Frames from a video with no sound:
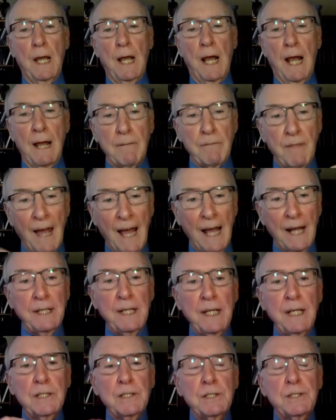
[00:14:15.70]
And that
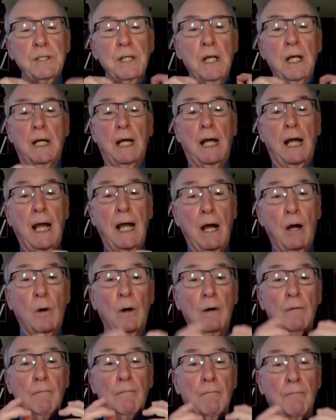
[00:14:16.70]
is
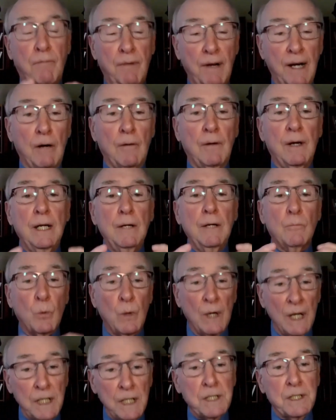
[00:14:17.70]
our very
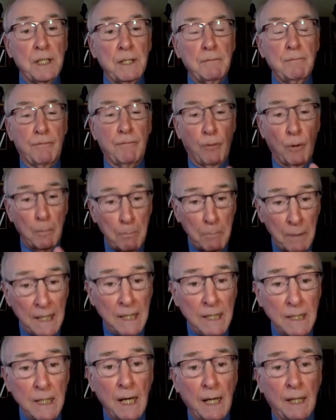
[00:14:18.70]
reason for
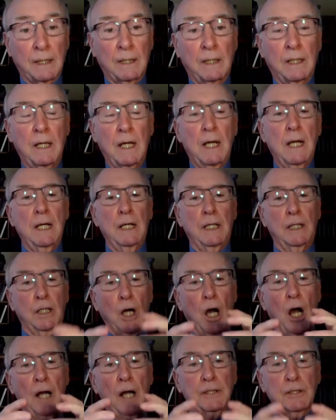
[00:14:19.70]
being.
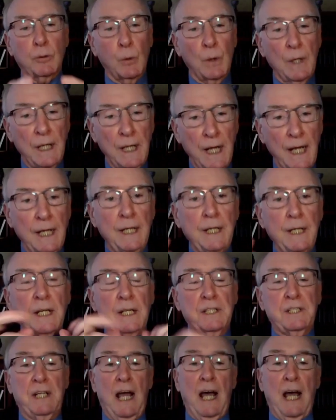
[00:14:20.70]
God created
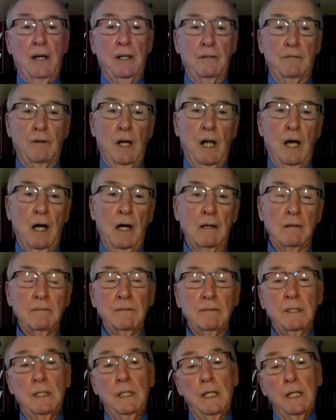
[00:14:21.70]
us out of love
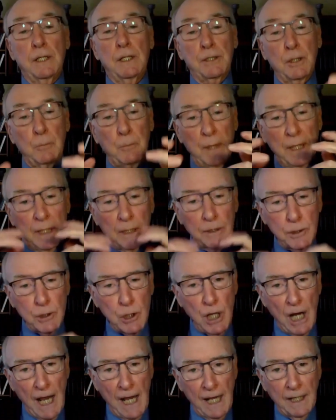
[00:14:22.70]
to be a
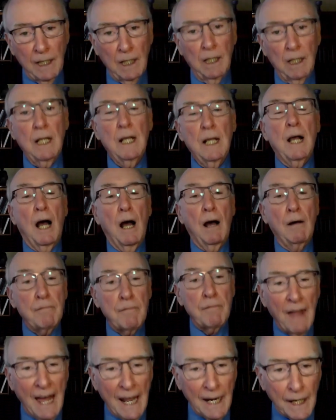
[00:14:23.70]
channel
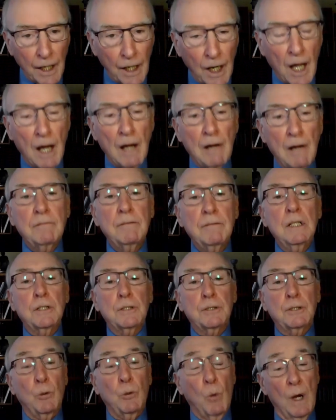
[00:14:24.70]
of that love
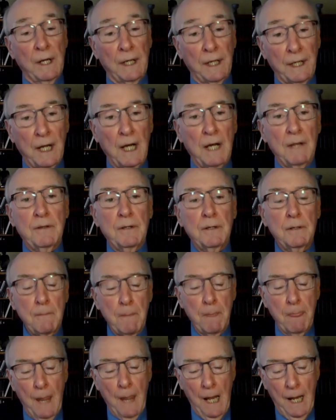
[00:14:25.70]
to one another
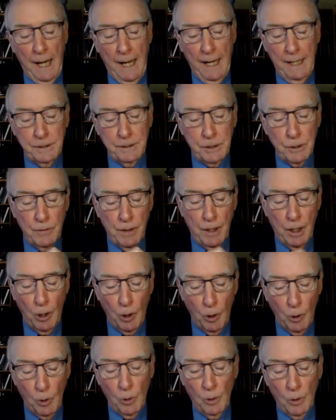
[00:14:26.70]
and to the
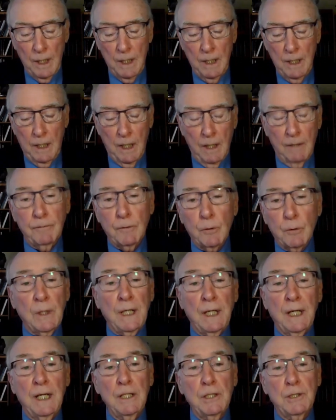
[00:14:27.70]
whole of
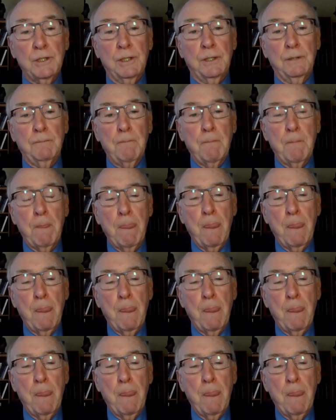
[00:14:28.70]
creation.